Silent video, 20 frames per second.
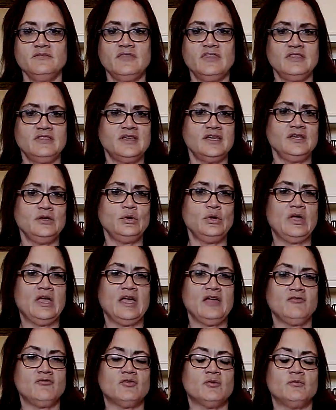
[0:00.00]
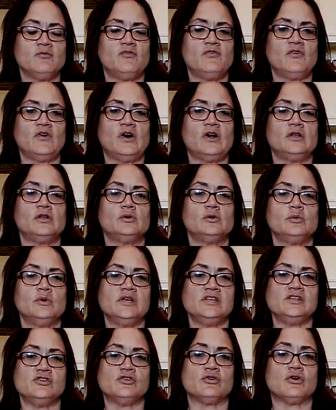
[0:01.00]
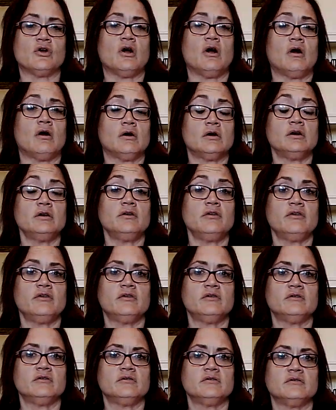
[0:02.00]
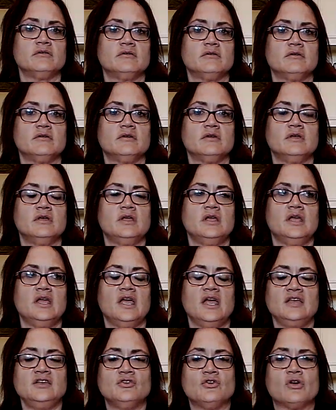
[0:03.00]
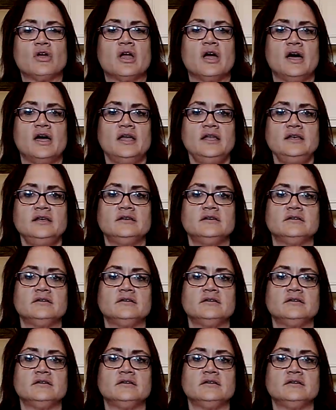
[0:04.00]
that you get from following your heart and your gut,